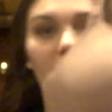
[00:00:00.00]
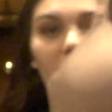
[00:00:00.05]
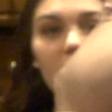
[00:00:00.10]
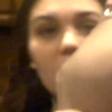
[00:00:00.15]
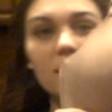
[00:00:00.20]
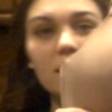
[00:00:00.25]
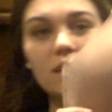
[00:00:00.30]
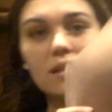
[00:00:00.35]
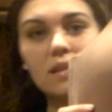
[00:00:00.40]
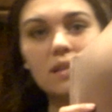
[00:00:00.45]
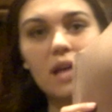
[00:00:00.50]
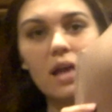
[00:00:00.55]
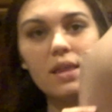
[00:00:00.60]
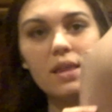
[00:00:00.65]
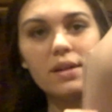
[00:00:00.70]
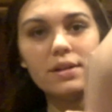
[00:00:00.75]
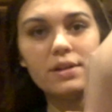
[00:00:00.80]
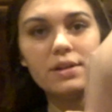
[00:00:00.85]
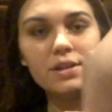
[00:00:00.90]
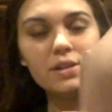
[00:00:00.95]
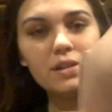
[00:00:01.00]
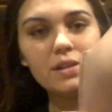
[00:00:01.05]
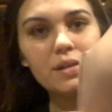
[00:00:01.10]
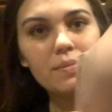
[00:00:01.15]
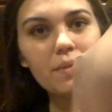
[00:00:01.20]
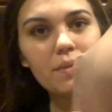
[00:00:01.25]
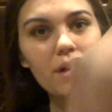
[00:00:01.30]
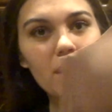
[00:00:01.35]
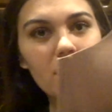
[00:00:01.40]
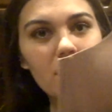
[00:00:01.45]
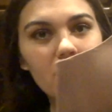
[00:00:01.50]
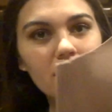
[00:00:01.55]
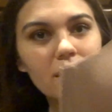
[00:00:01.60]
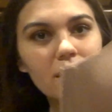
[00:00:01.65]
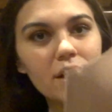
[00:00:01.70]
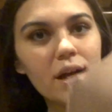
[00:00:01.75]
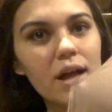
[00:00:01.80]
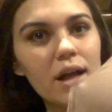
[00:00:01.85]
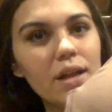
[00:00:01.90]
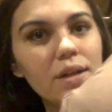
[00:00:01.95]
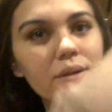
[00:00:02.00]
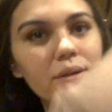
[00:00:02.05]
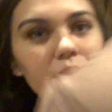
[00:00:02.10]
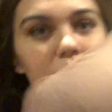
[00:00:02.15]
this other nursing bra, and the color